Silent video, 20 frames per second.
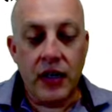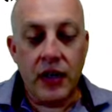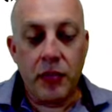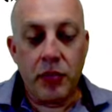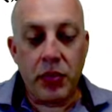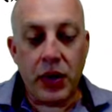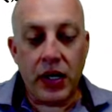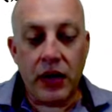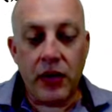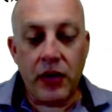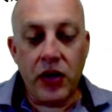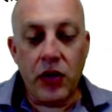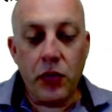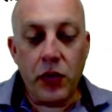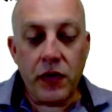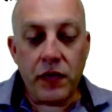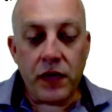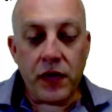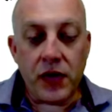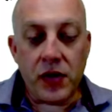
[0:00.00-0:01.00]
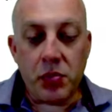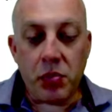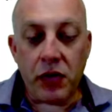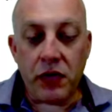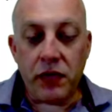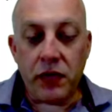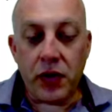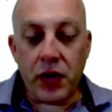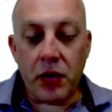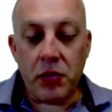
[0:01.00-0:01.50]
But you would first
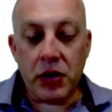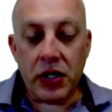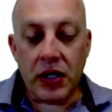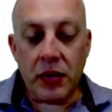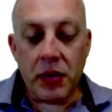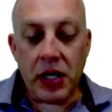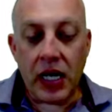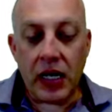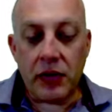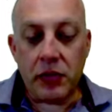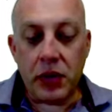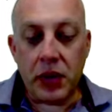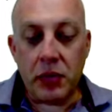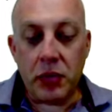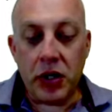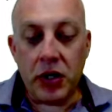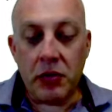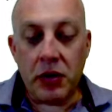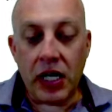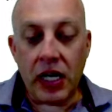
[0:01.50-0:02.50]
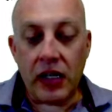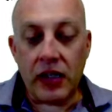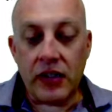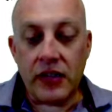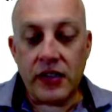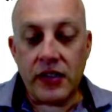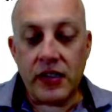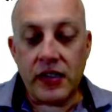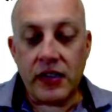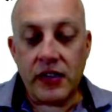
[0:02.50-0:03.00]
perform a limit equilibrium
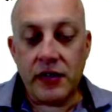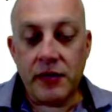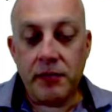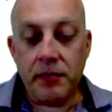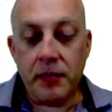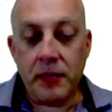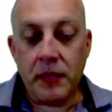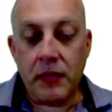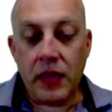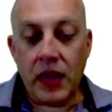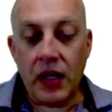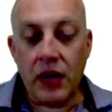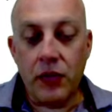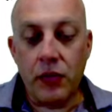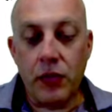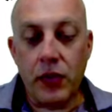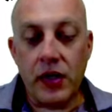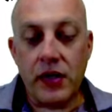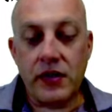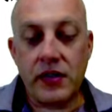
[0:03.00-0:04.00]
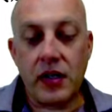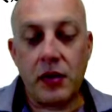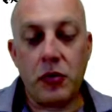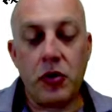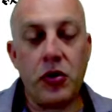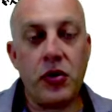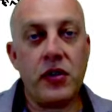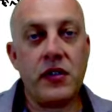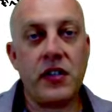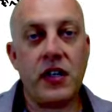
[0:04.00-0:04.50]
analysis with some
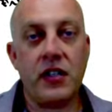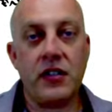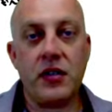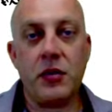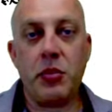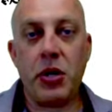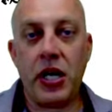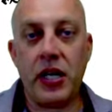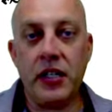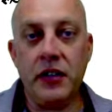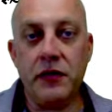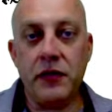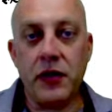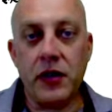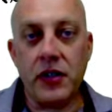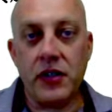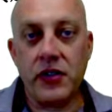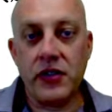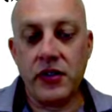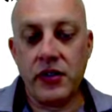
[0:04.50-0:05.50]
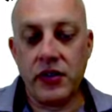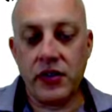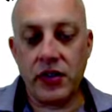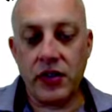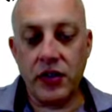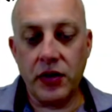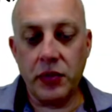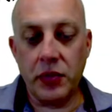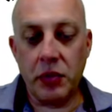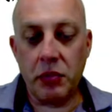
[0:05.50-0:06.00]
horizontal body force. So
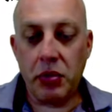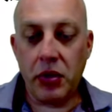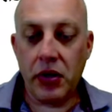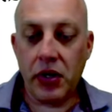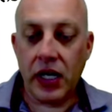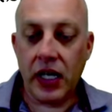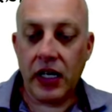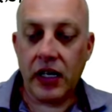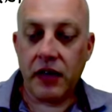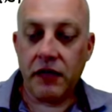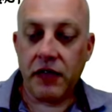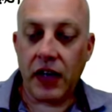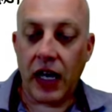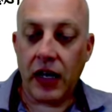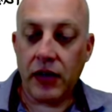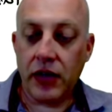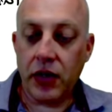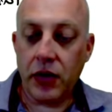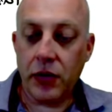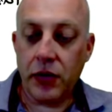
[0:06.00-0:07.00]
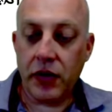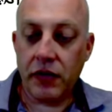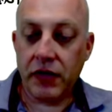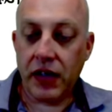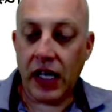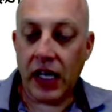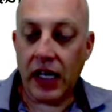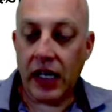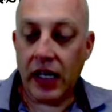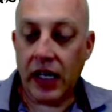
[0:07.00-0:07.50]
you would put in a value of
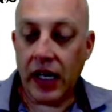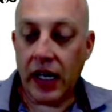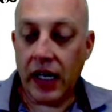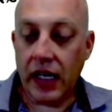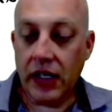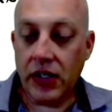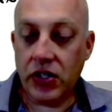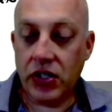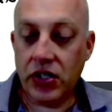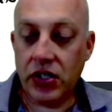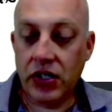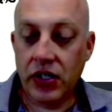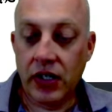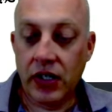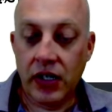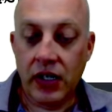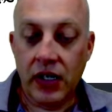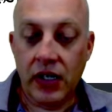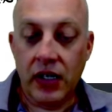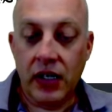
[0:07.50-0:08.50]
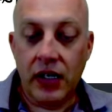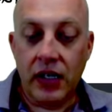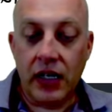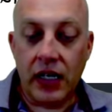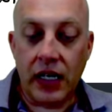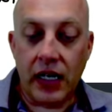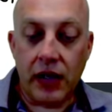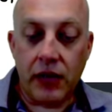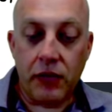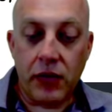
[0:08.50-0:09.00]
KH
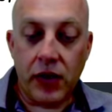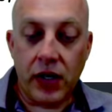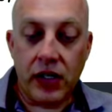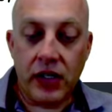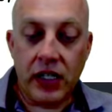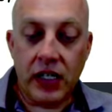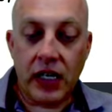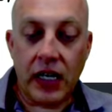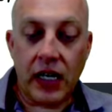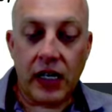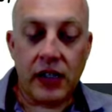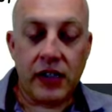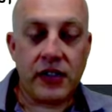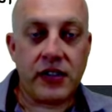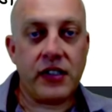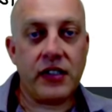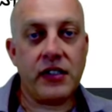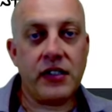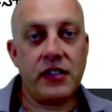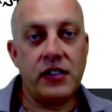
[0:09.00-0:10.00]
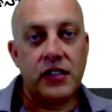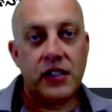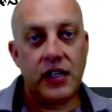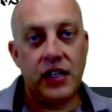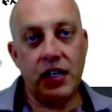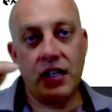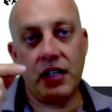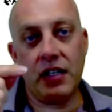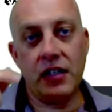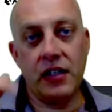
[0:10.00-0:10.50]
and run the analysis,
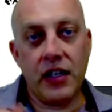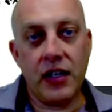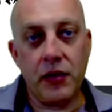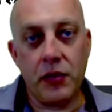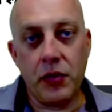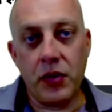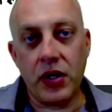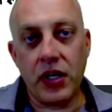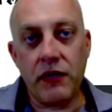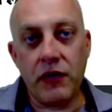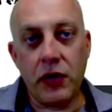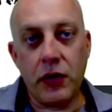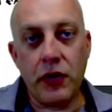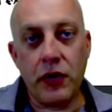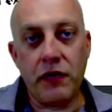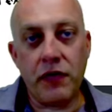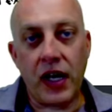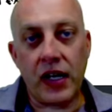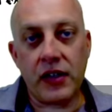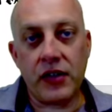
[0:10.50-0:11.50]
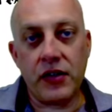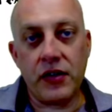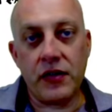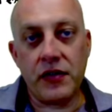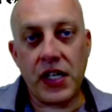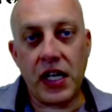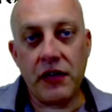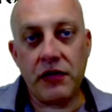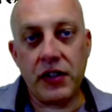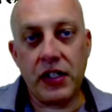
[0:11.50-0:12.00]
and it will give you a factor of
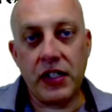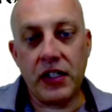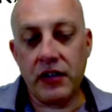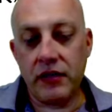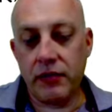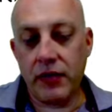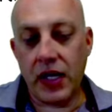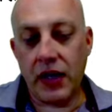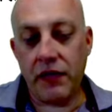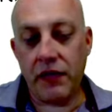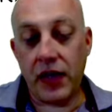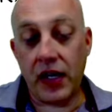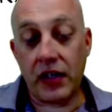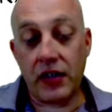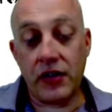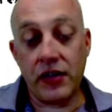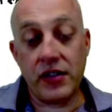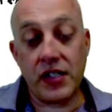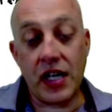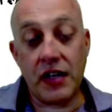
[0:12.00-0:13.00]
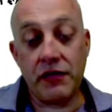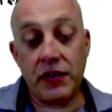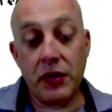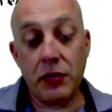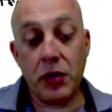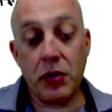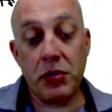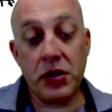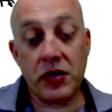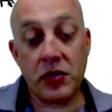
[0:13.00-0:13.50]
safety. That factor of safety
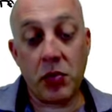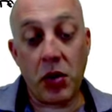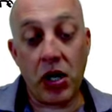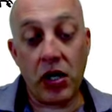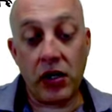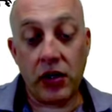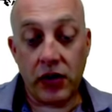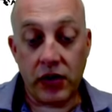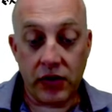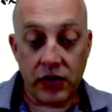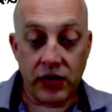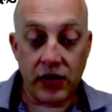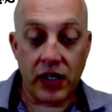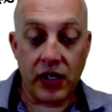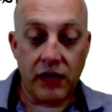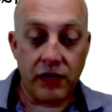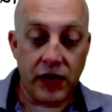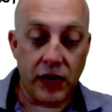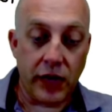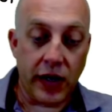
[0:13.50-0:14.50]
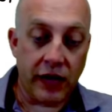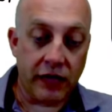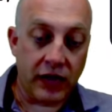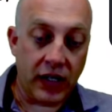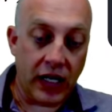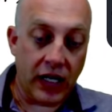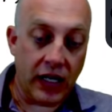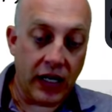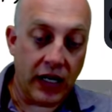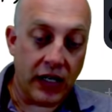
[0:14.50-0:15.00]
will be smaller than if you have
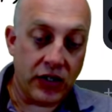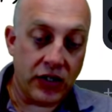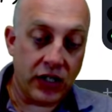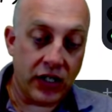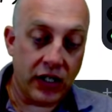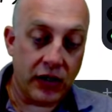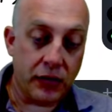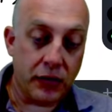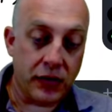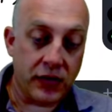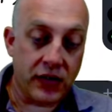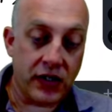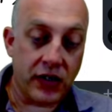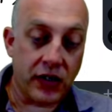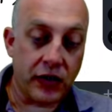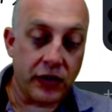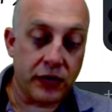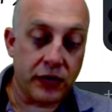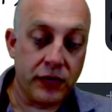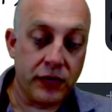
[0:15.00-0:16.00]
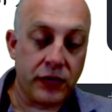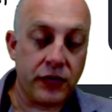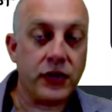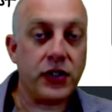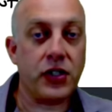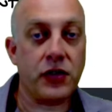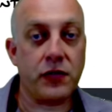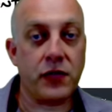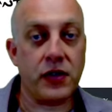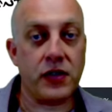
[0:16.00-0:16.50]
KH equals 0,
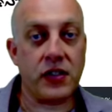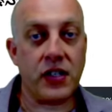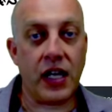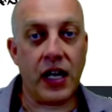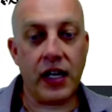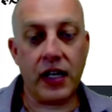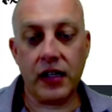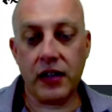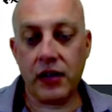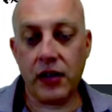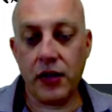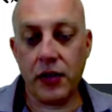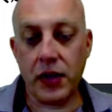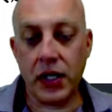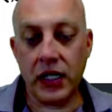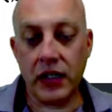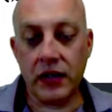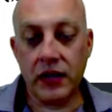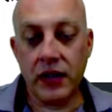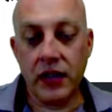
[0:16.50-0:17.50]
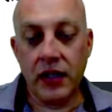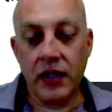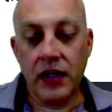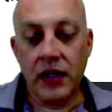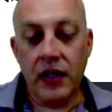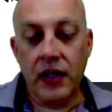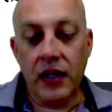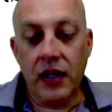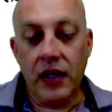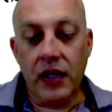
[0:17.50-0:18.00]
just for static loading.
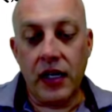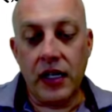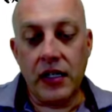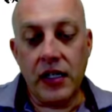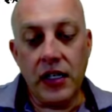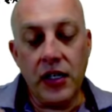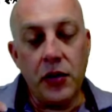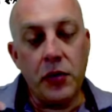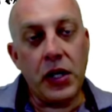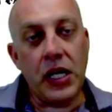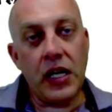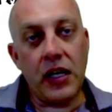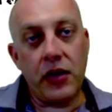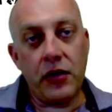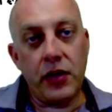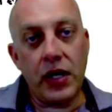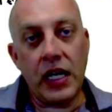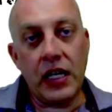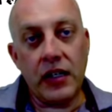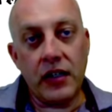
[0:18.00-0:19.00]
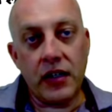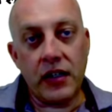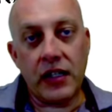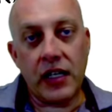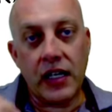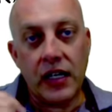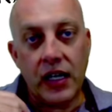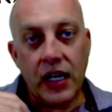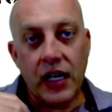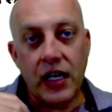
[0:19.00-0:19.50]
And then you would iterate on
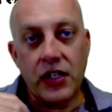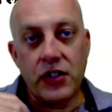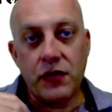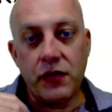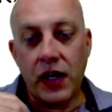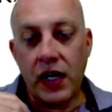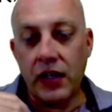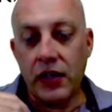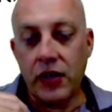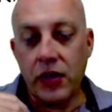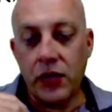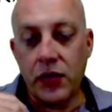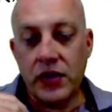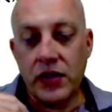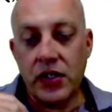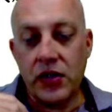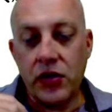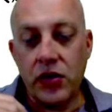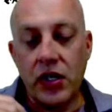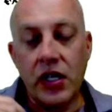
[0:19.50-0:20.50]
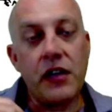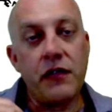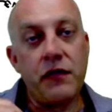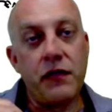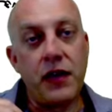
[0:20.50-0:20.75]
that KH value until you get a